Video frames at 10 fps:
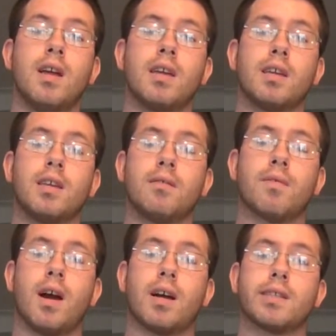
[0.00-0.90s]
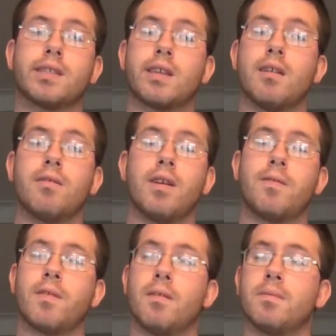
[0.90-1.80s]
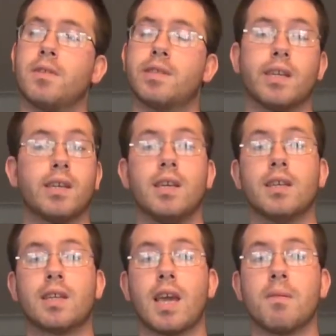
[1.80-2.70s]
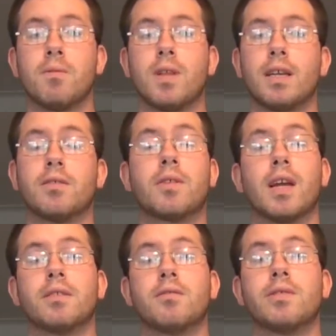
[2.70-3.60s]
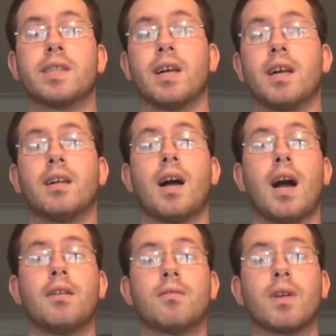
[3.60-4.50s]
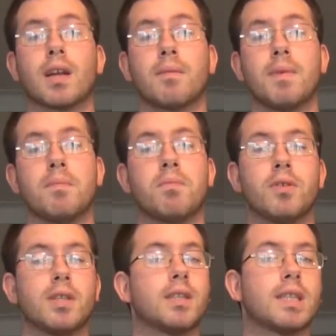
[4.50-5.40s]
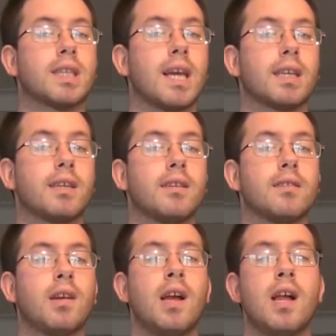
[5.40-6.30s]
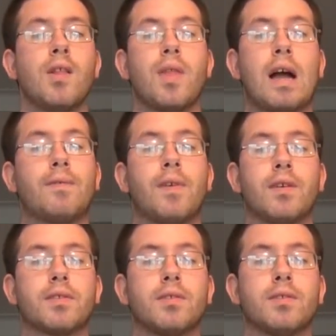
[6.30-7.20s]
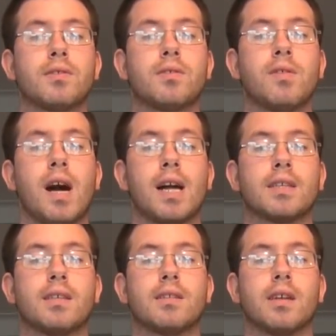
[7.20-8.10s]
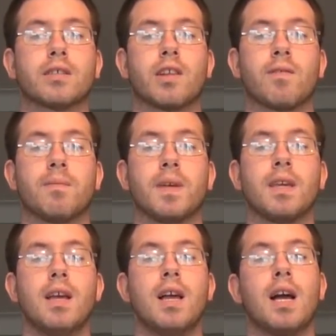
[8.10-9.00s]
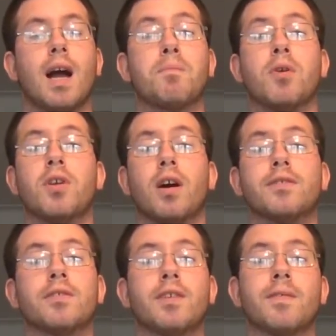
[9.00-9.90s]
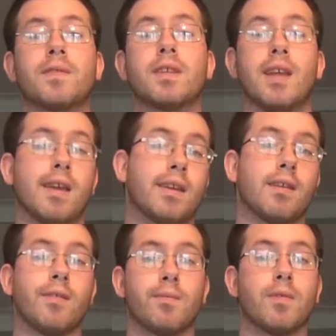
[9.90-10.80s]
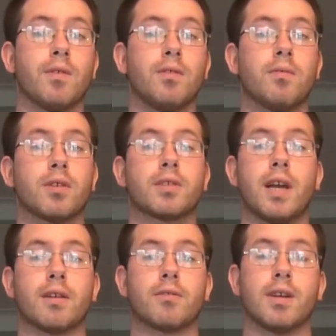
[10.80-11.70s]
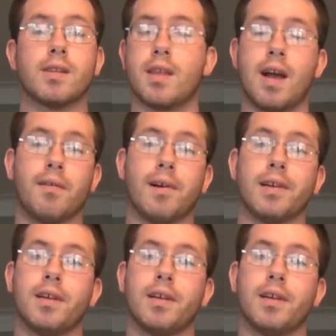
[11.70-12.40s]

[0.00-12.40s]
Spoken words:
heat rock, stay away from. There's a heat cable that you can use that I don't recommend putting in the tank either. That felt a little too hot to touch for me. I put it underneath the tank and it really worked out great that way.